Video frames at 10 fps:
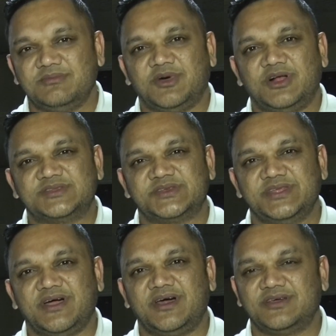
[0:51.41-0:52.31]
but also
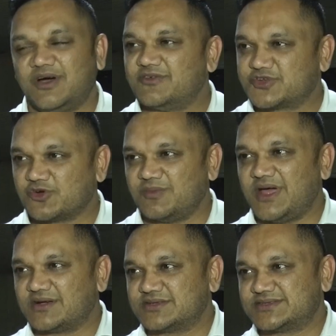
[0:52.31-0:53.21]
the other offshore
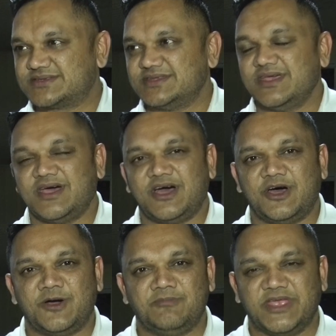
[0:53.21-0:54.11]
blocks um,